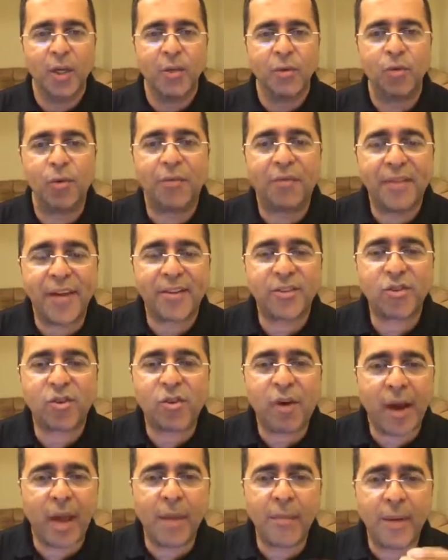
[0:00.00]
to fix
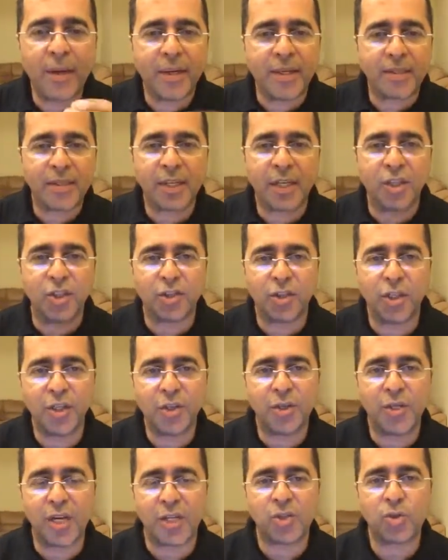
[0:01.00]
crime in this country, you
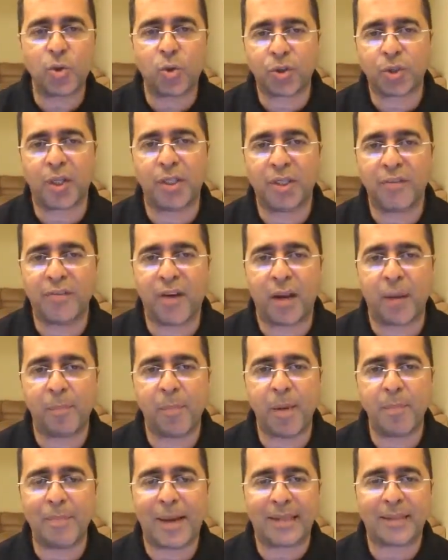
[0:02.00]
need a social
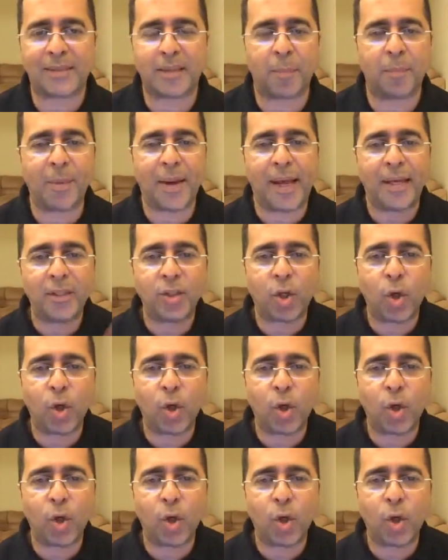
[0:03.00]
development master plan,